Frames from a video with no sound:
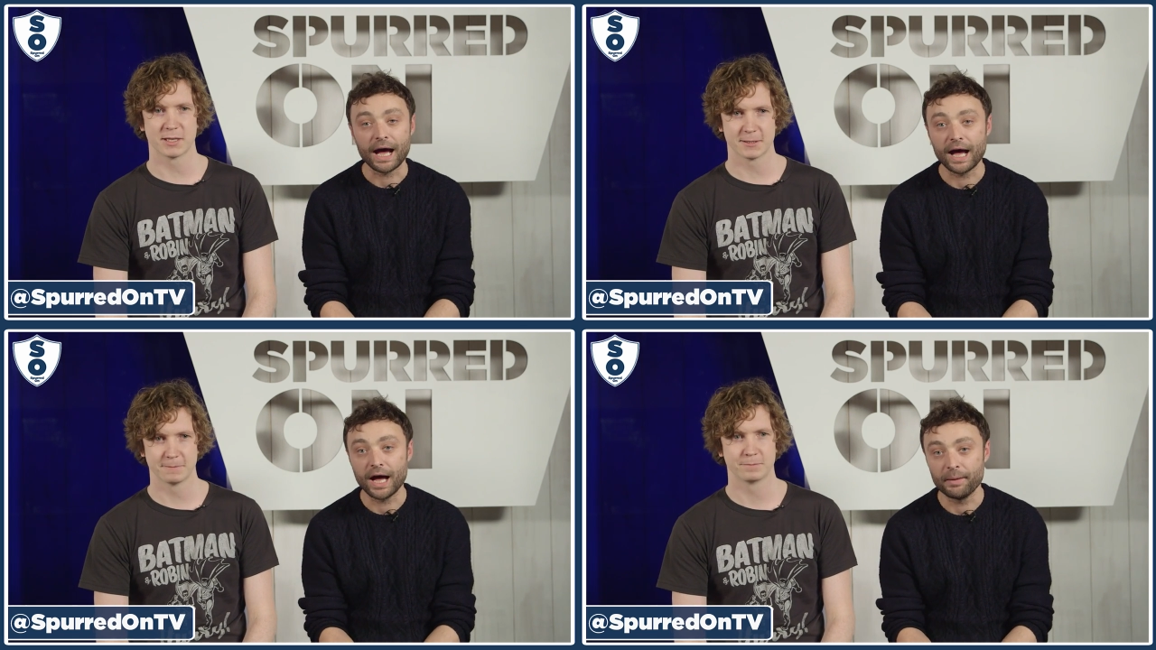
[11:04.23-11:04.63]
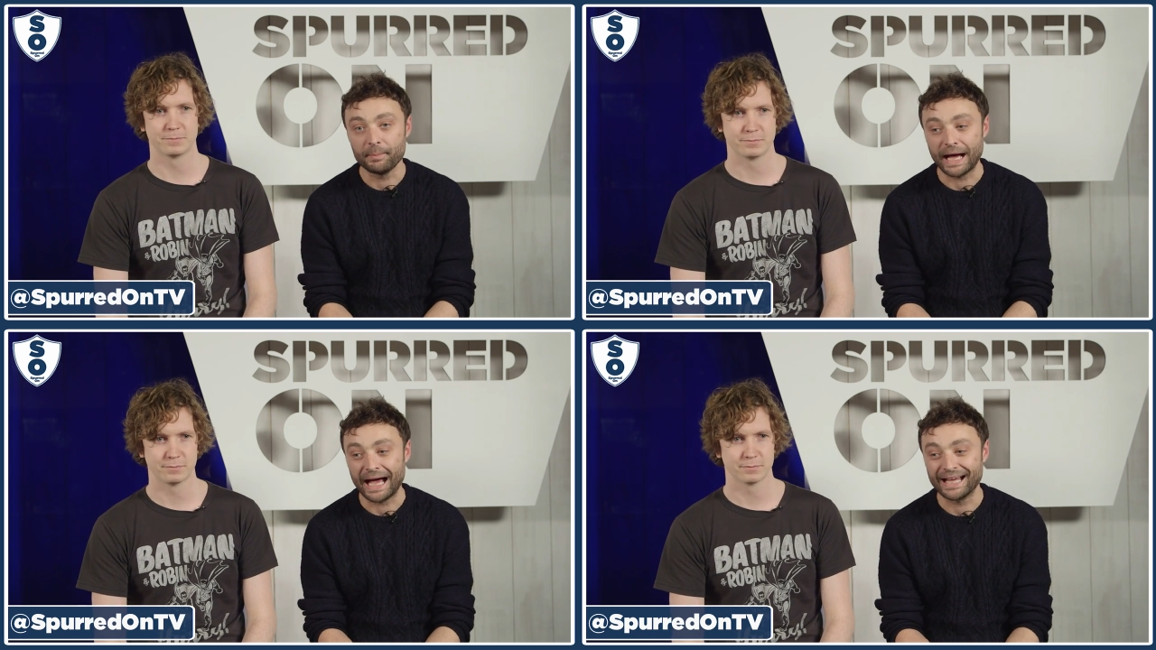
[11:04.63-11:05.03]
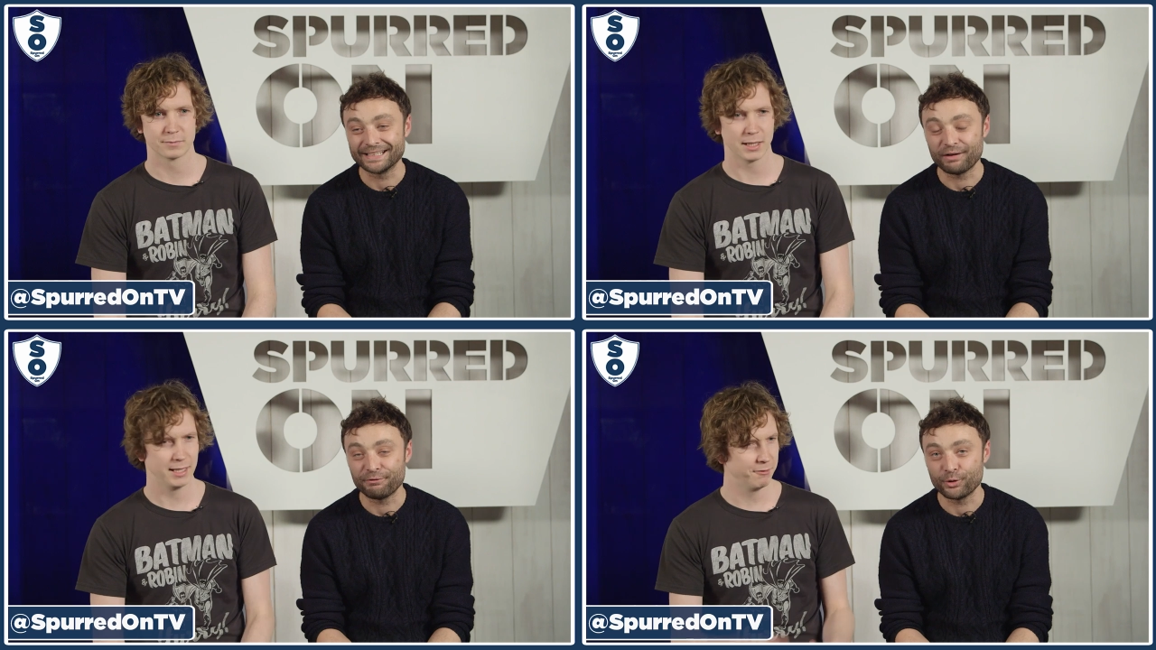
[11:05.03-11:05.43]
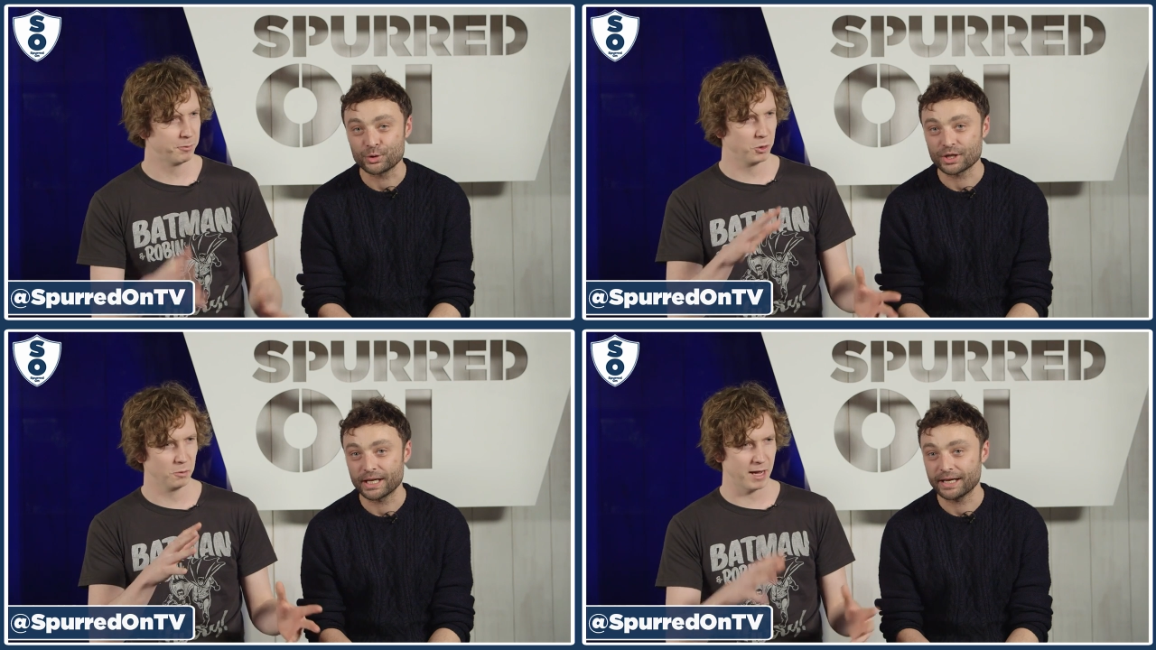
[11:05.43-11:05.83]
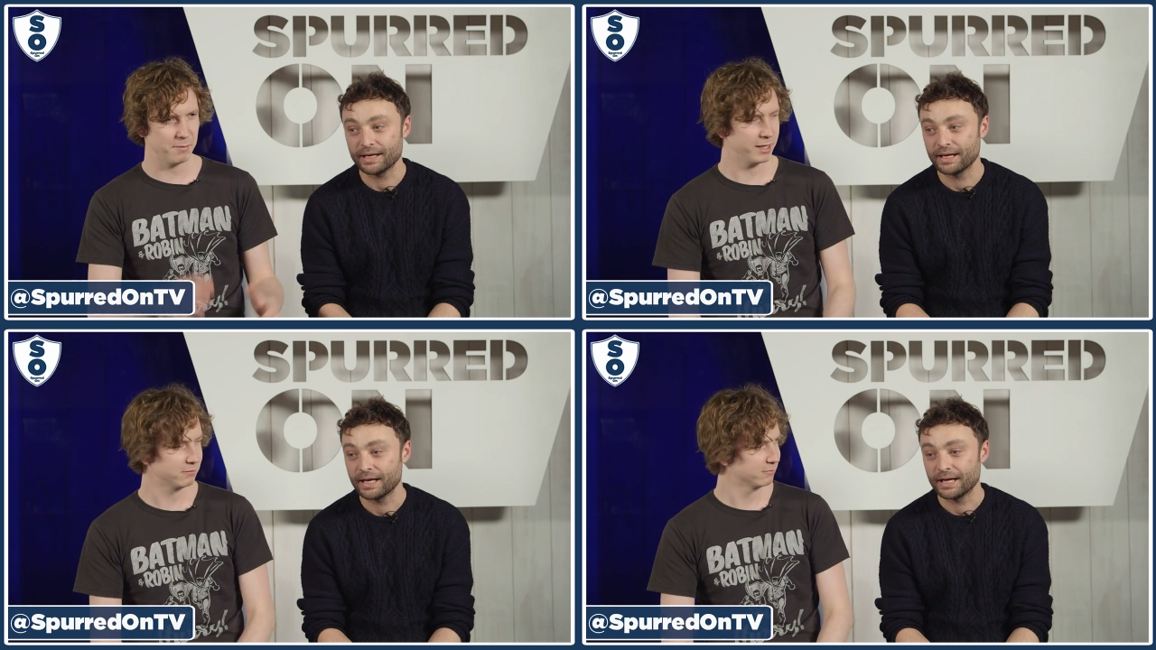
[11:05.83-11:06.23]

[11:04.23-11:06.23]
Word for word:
Speaker 1: Um, and Liverpool, maybe.